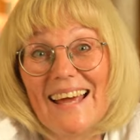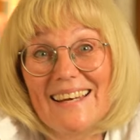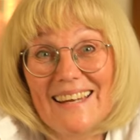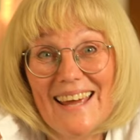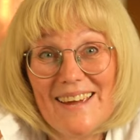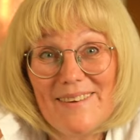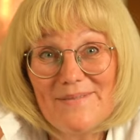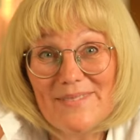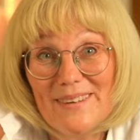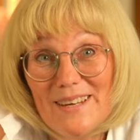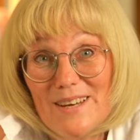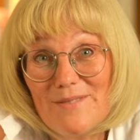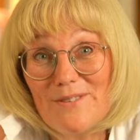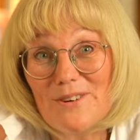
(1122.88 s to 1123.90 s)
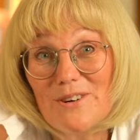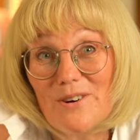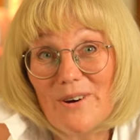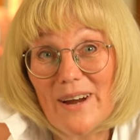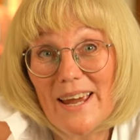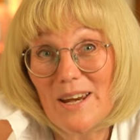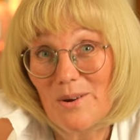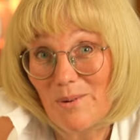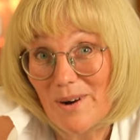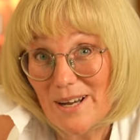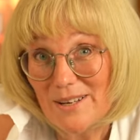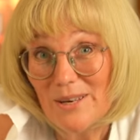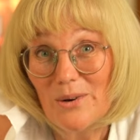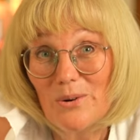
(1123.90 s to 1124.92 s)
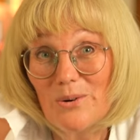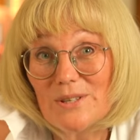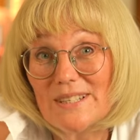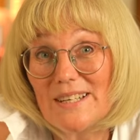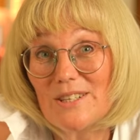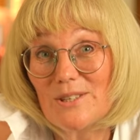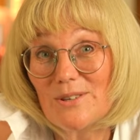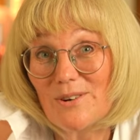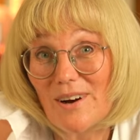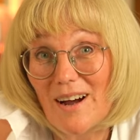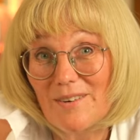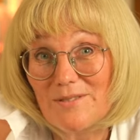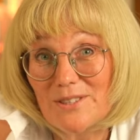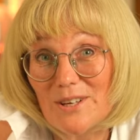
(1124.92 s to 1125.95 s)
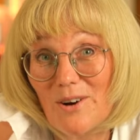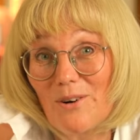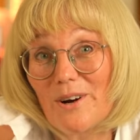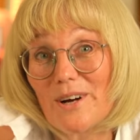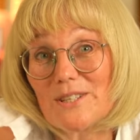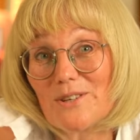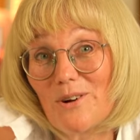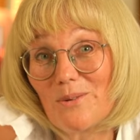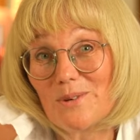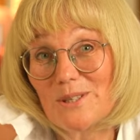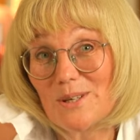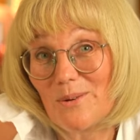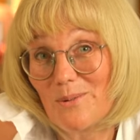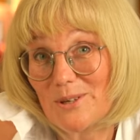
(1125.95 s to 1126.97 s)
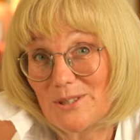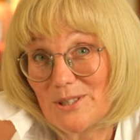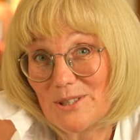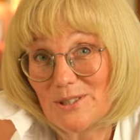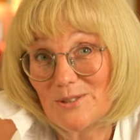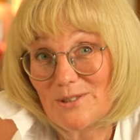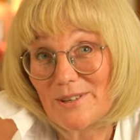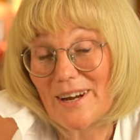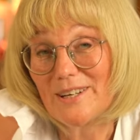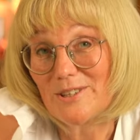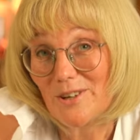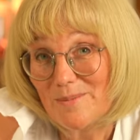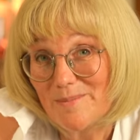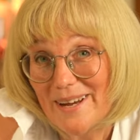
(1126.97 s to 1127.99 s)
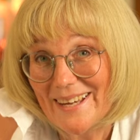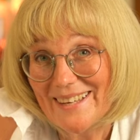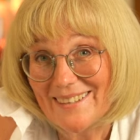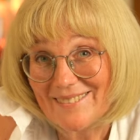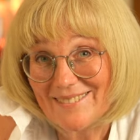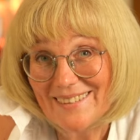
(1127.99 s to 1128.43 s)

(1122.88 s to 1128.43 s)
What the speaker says: And hey, if you know anyone who is into crafts or has always wanted to try doll making,